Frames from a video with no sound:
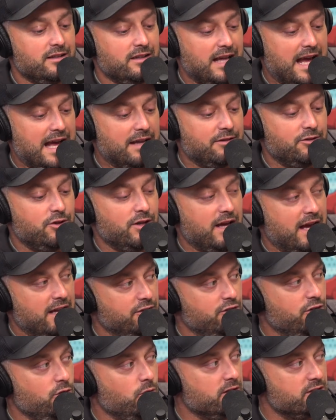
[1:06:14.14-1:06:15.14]
I
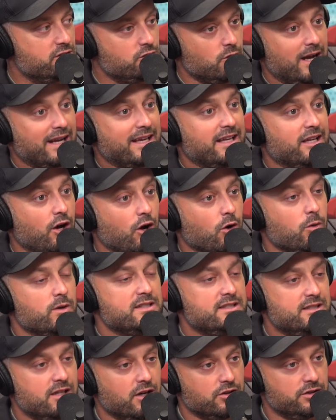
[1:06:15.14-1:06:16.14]
do it so I can
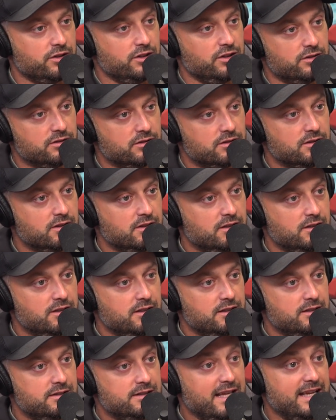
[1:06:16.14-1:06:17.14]
always tell you
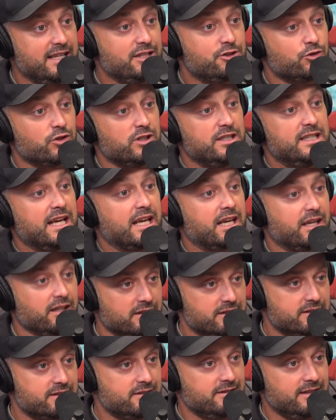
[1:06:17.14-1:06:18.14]
that it's
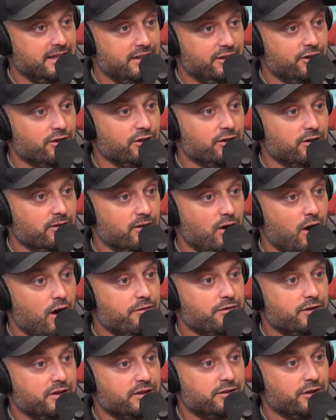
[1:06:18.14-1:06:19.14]
ridiculous that you're
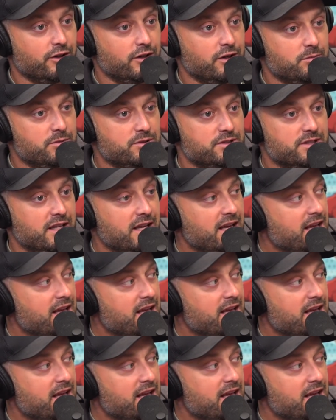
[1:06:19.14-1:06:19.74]
offering 30%.